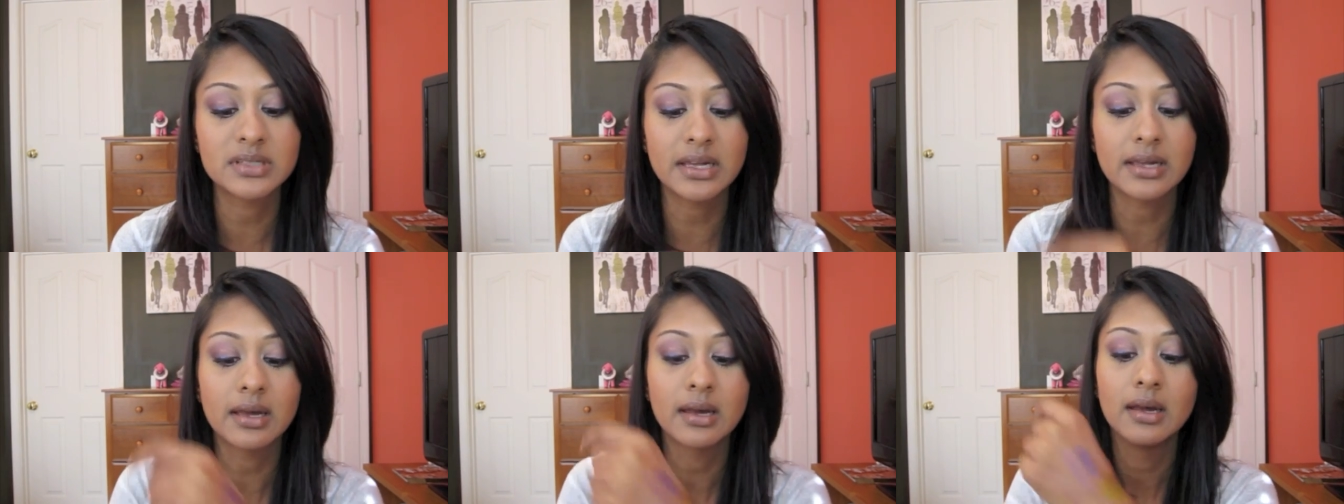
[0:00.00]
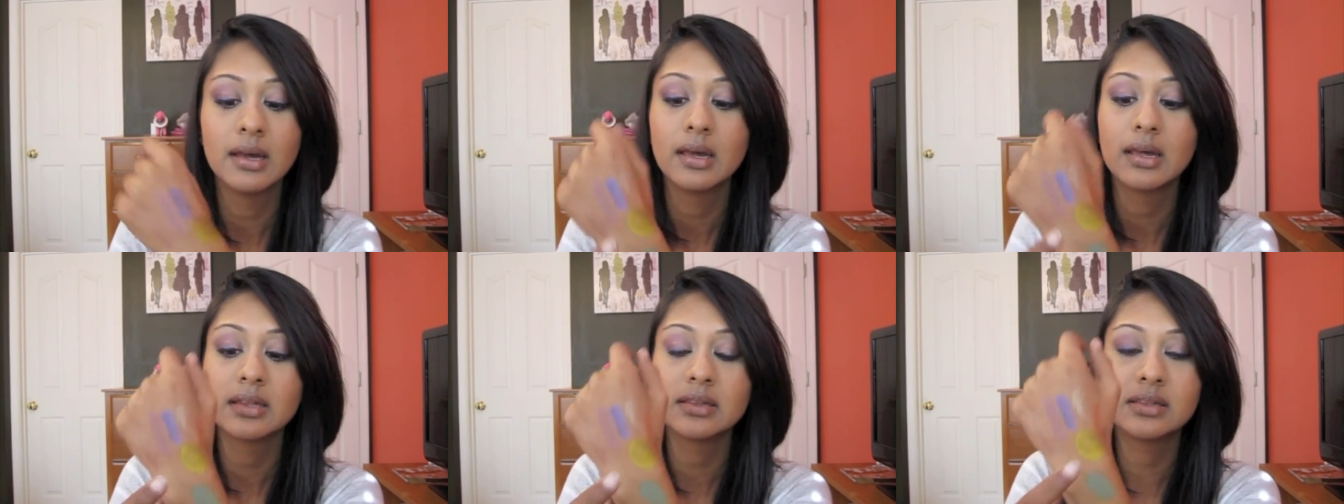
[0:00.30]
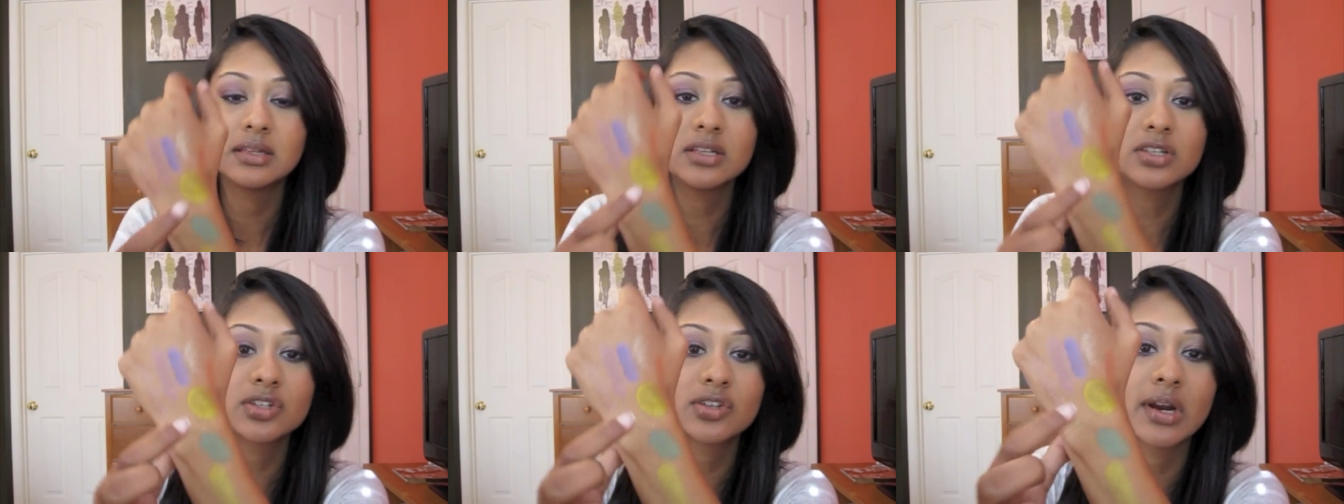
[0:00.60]
Like,
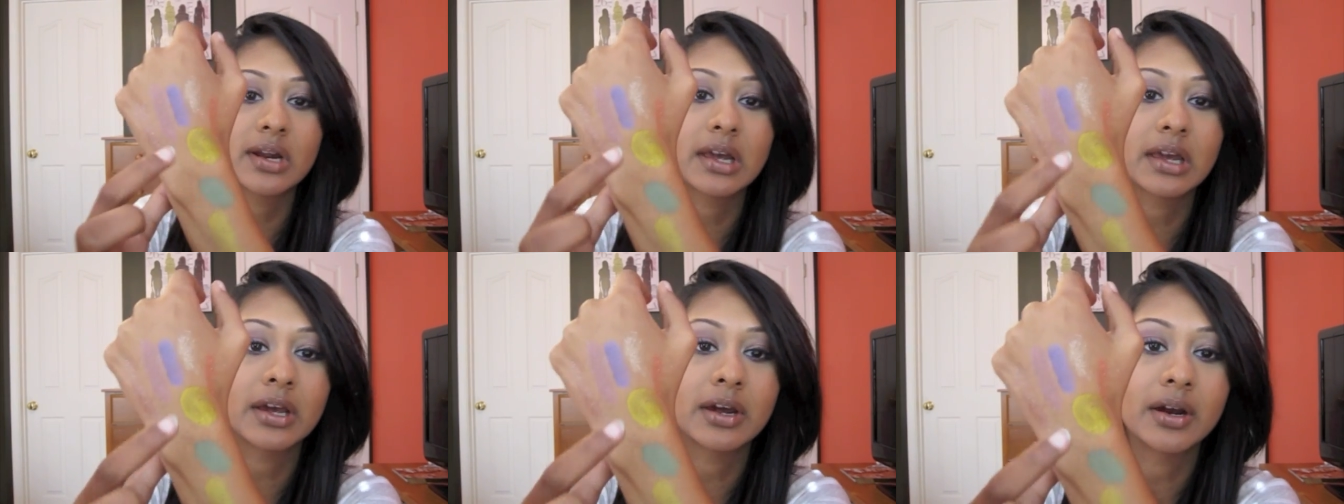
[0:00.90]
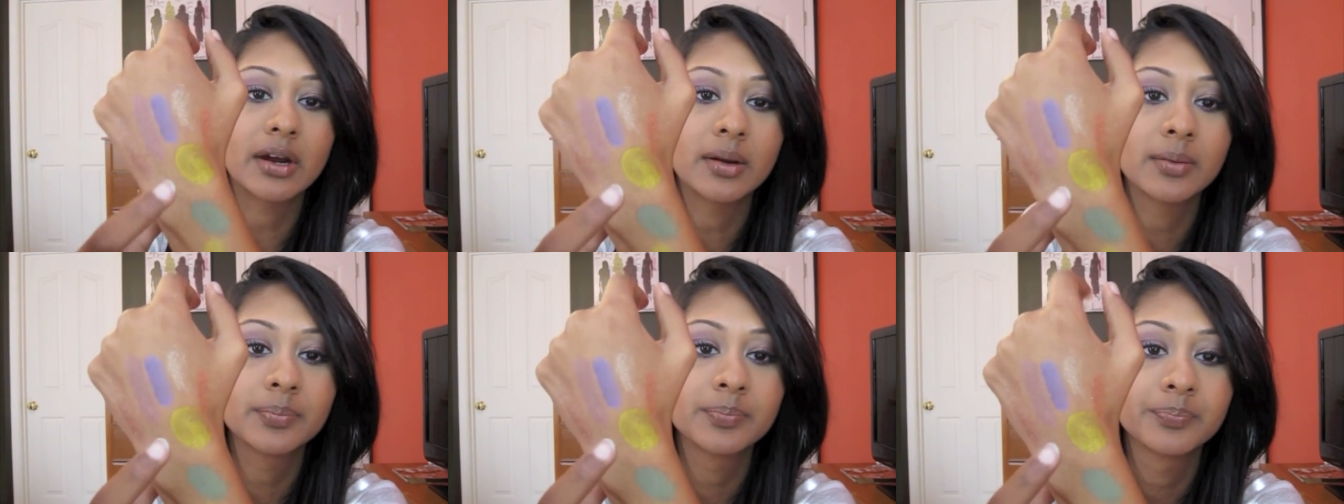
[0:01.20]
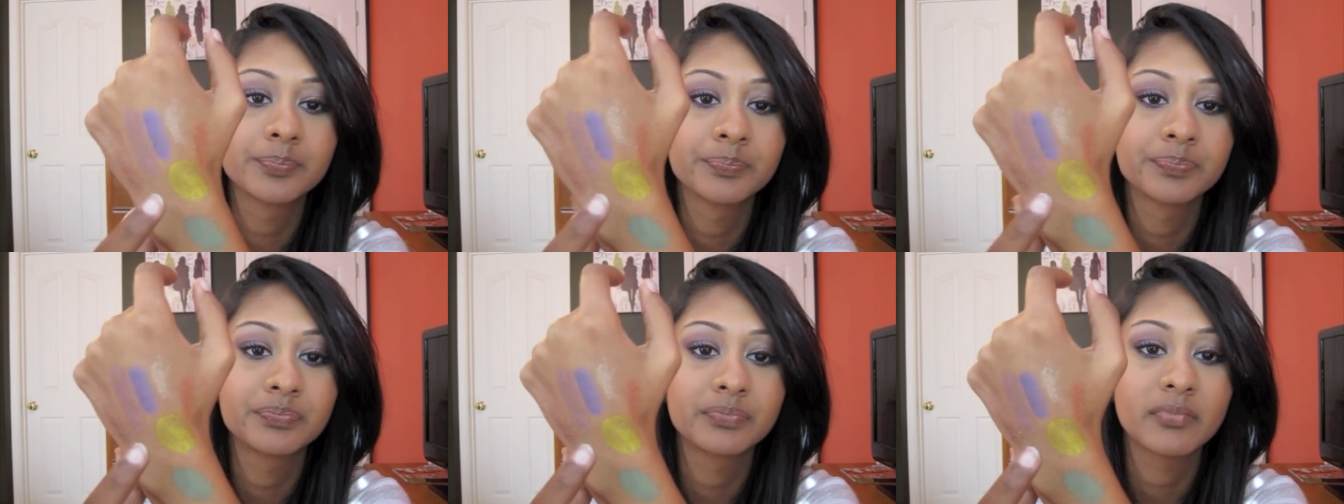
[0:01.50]
this right here
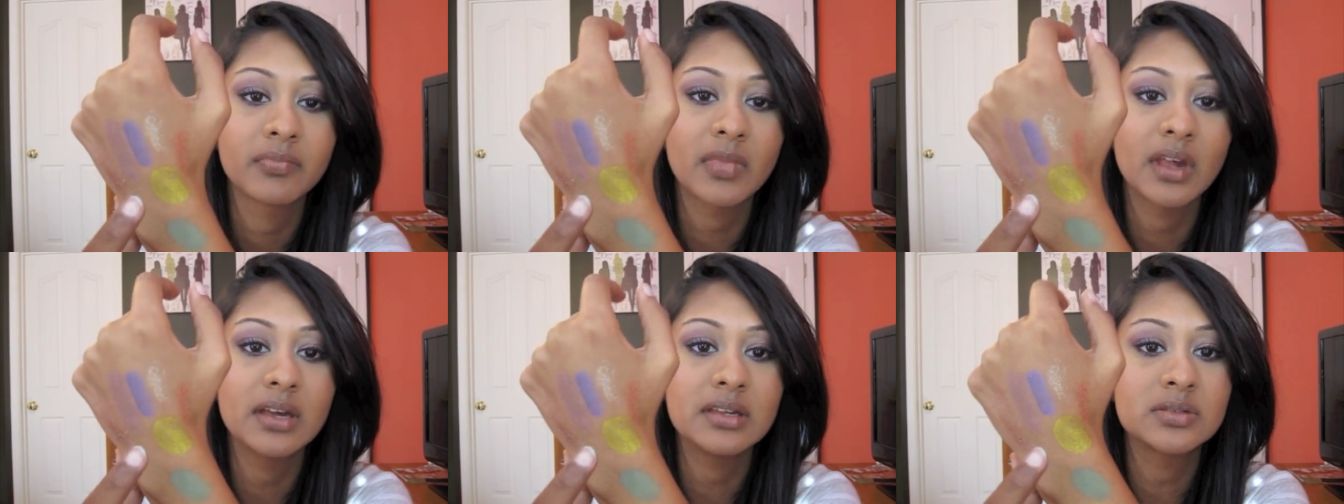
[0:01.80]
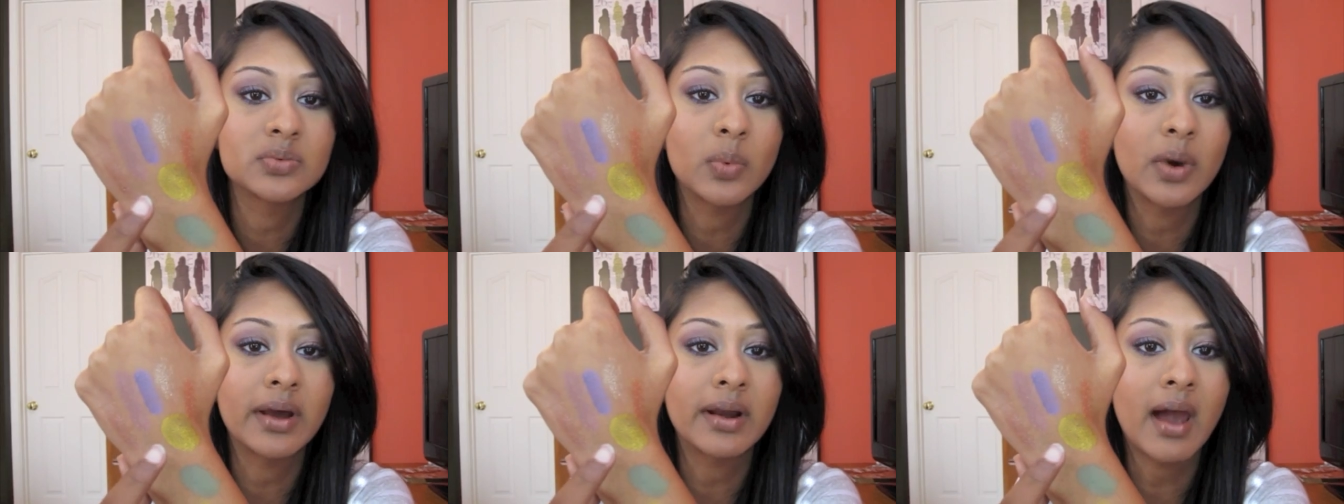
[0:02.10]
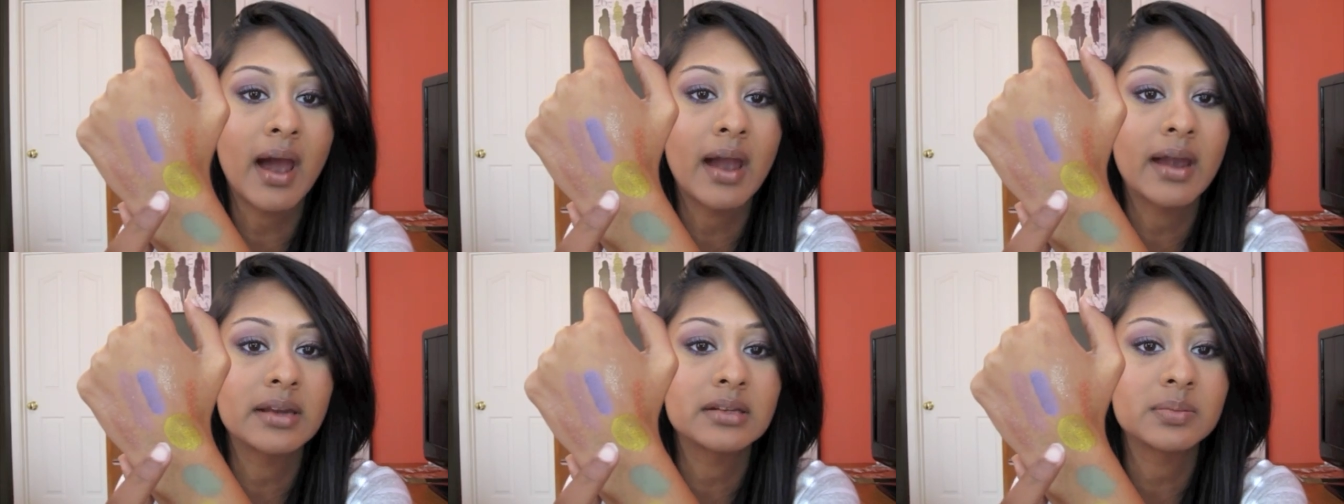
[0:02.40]
is one
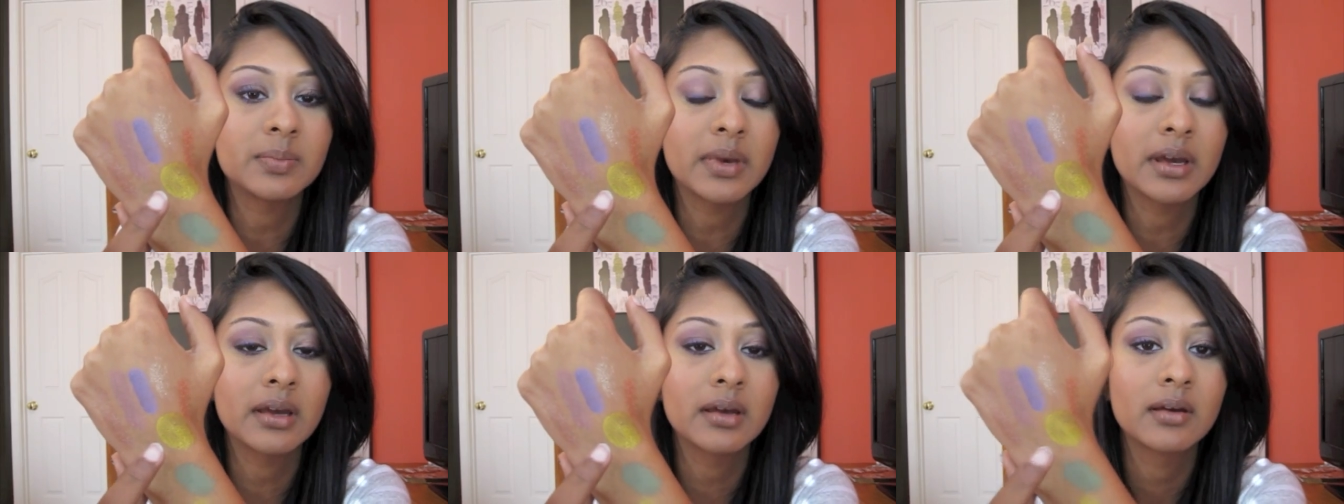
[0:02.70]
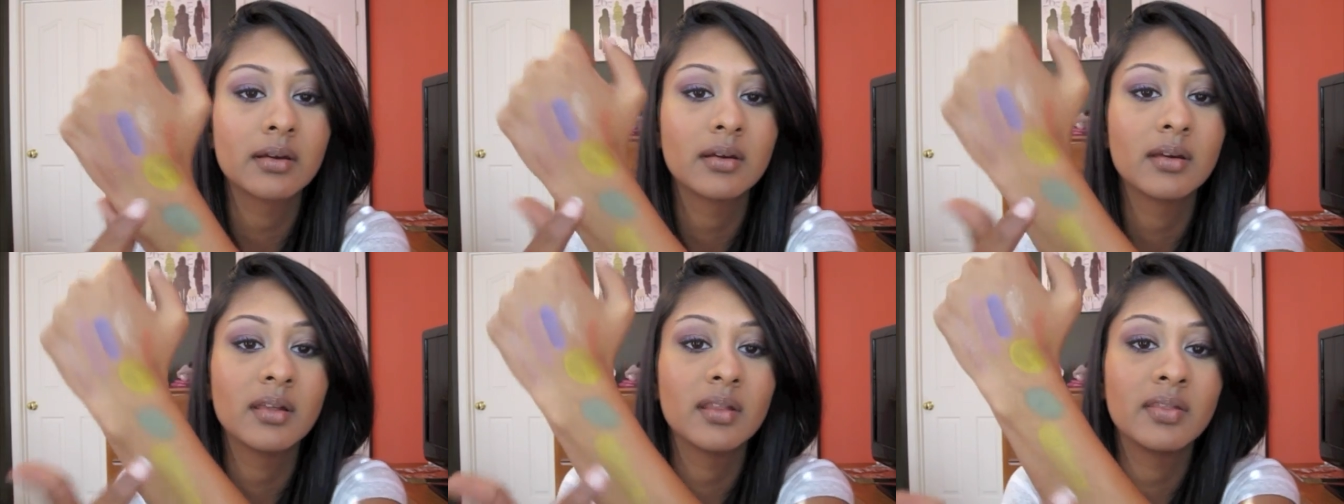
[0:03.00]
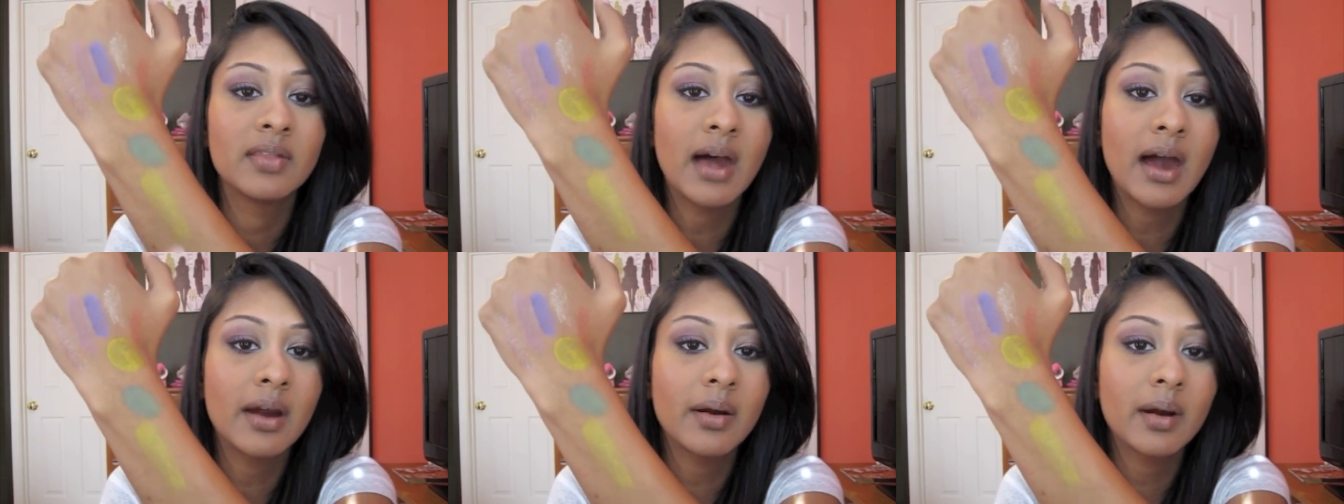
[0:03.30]
eye to me.
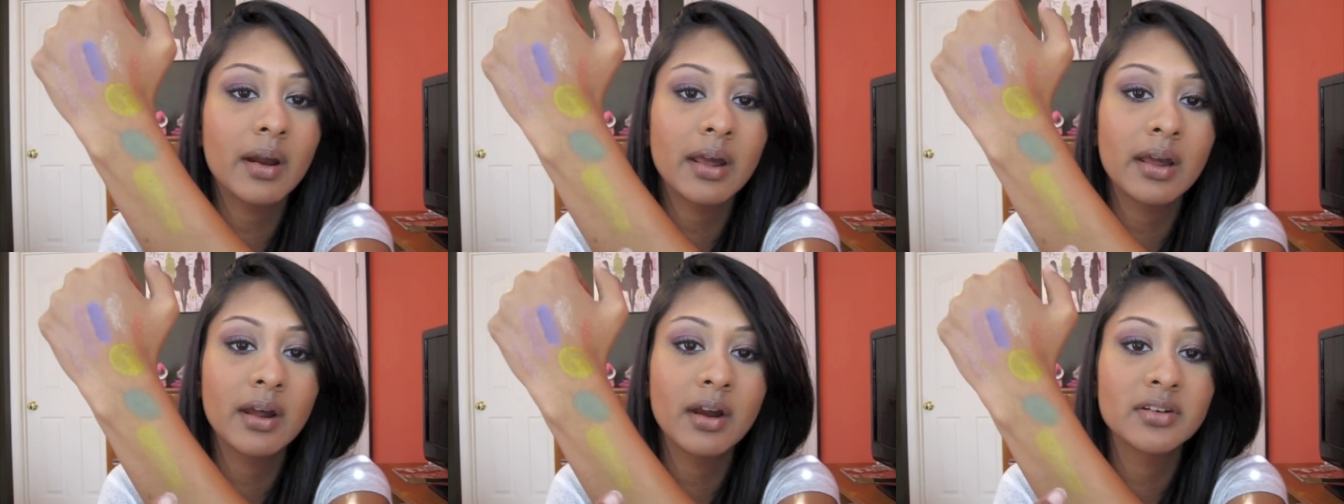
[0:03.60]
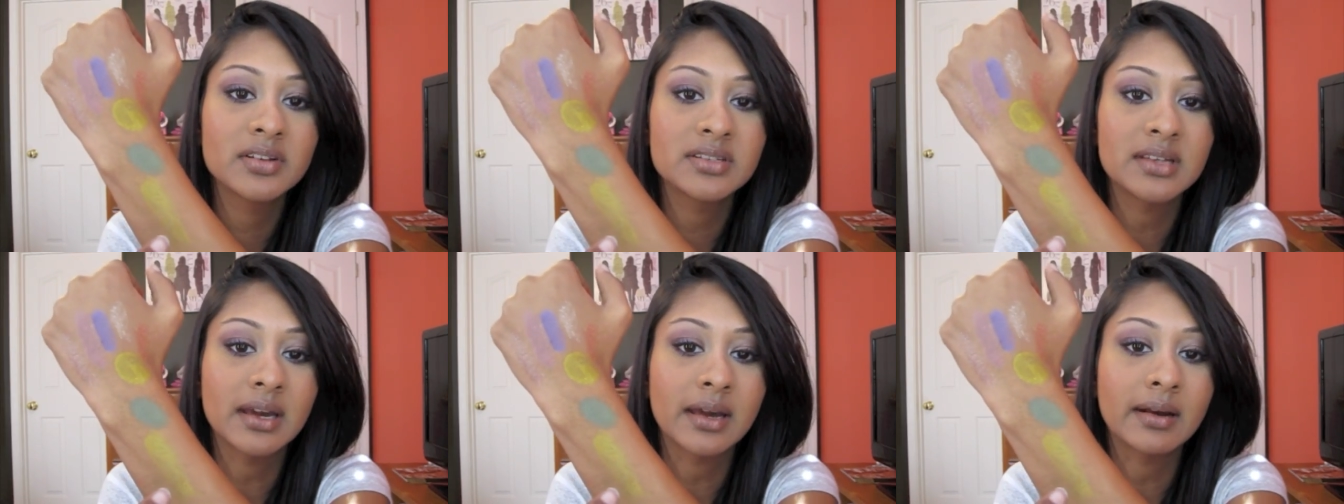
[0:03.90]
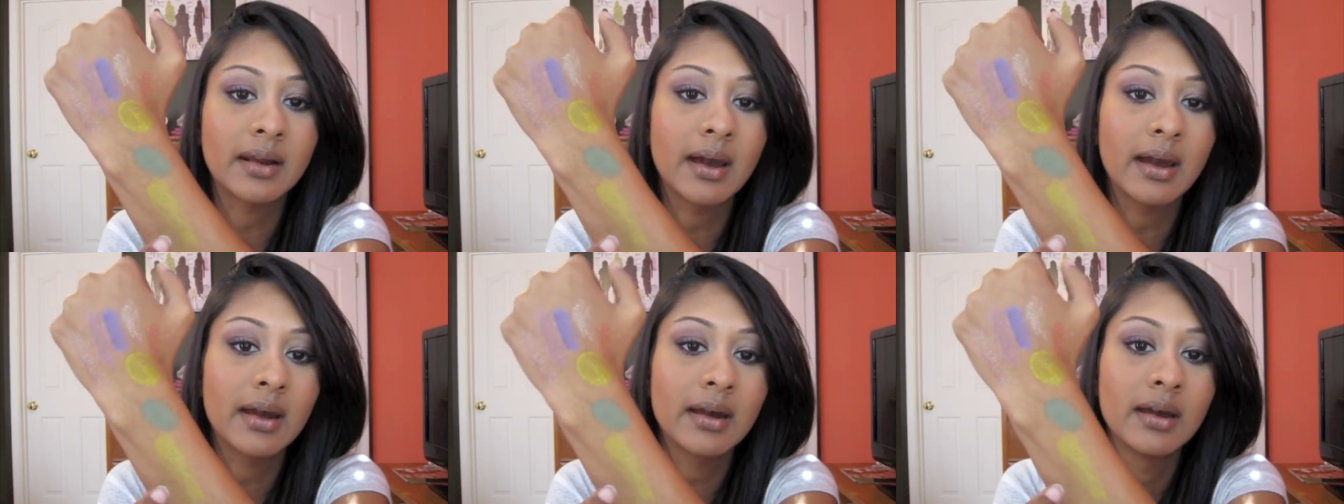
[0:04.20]
That right here is
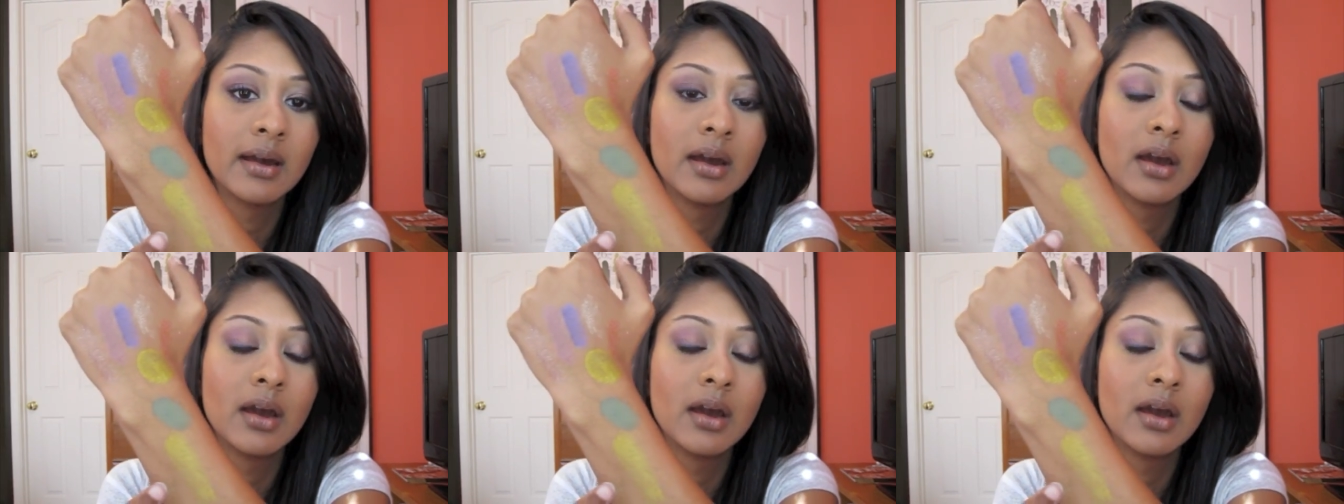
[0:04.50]
second eye.